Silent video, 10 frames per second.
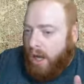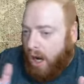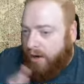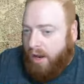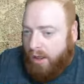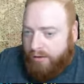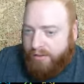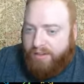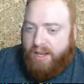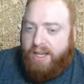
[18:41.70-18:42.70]
Another
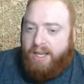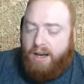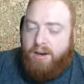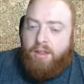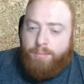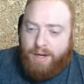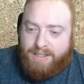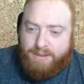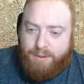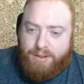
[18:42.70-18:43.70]
thing, another
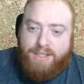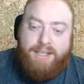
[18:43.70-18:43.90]
possibility,